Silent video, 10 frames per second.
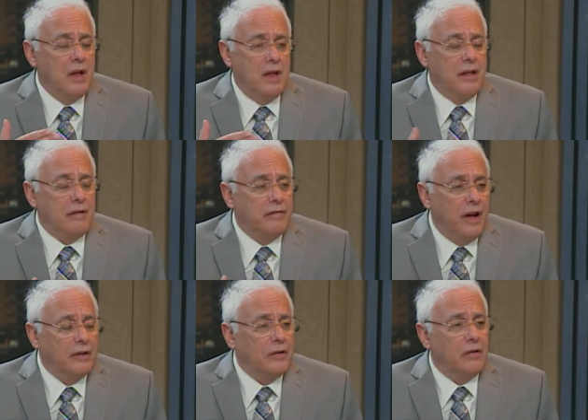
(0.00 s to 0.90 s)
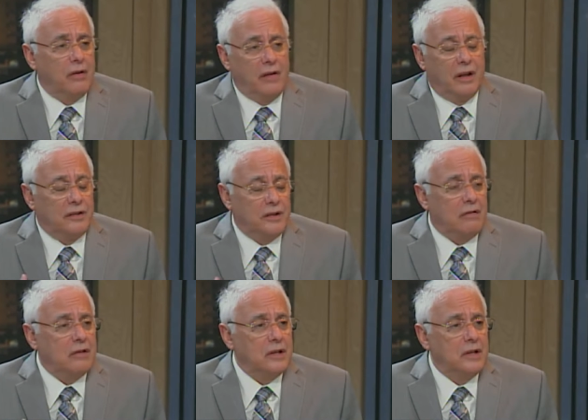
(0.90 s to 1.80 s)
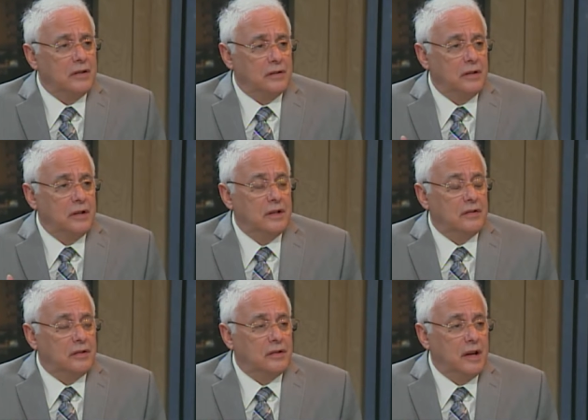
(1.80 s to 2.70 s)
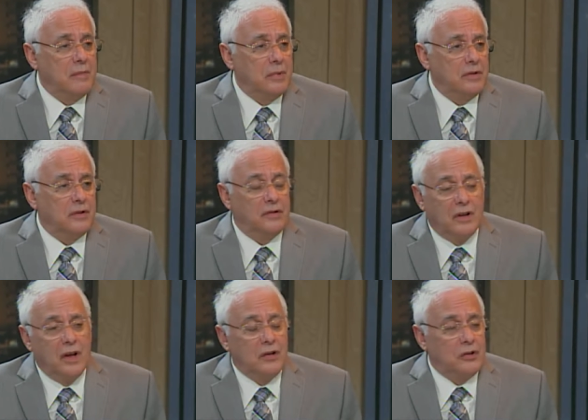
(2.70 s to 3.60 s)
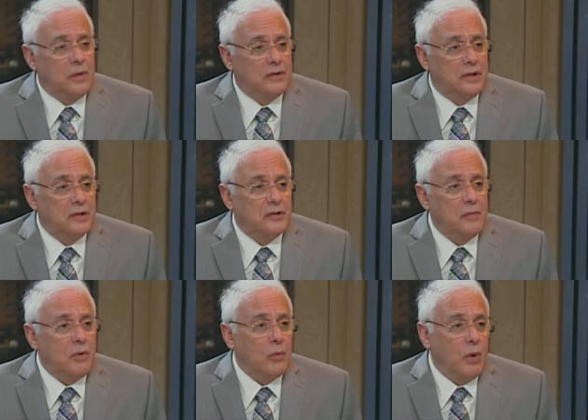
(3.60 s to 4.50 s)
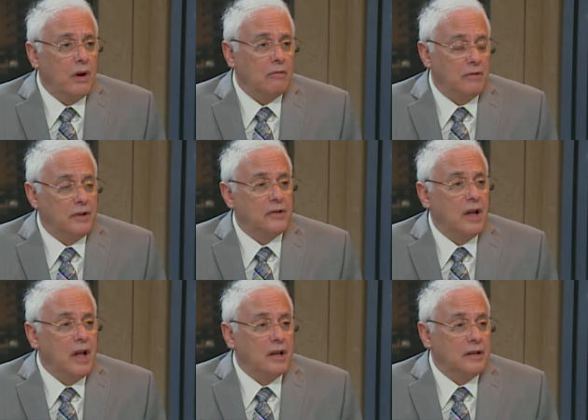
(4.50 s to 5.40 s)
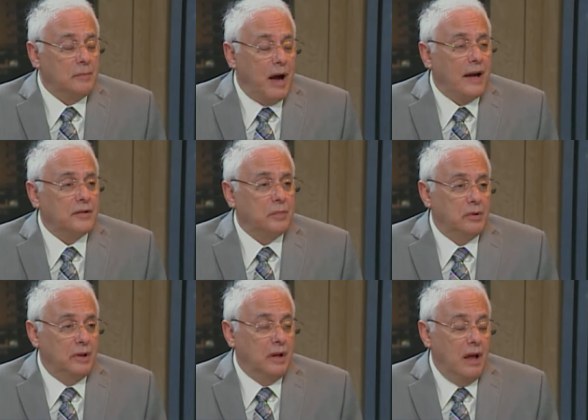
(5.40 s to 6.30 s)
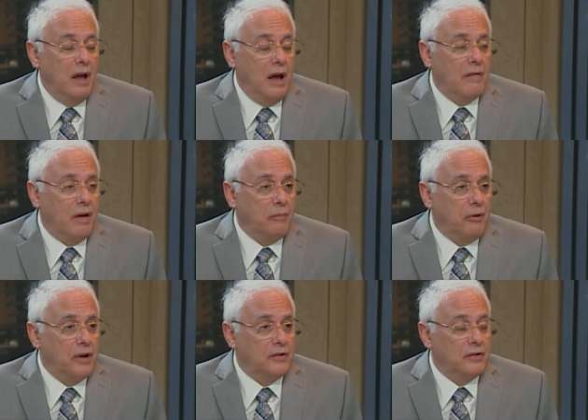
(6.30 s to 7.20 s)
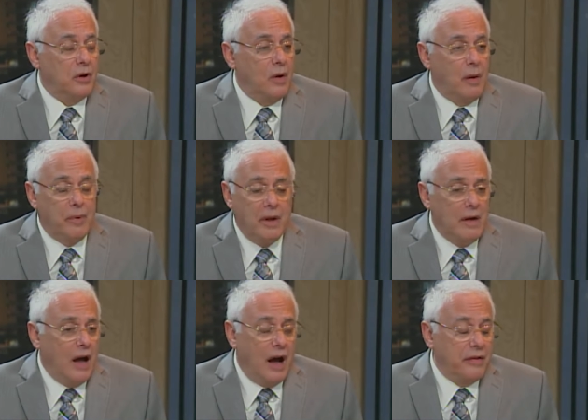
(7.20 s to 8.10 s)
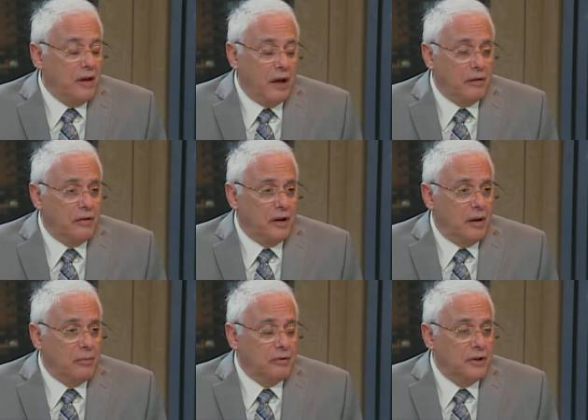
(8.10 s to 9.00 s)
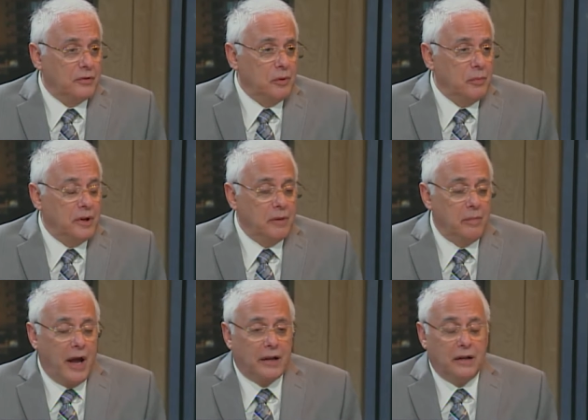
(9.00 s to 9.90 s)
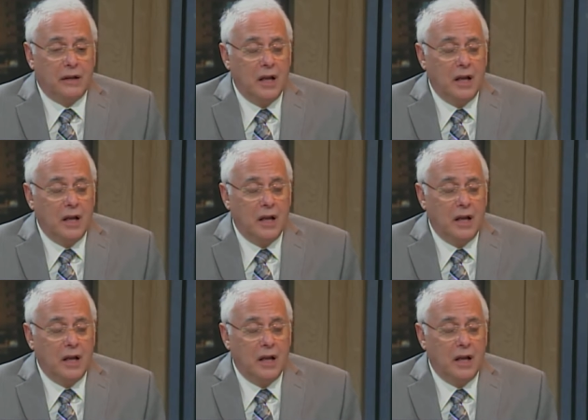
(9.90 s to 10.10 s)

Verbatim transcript: that vendor or that seller needs, needs to stay in business. So as a consumer, we're at risk to possibly have our prices go up. I, I, don't think our police will be impacted.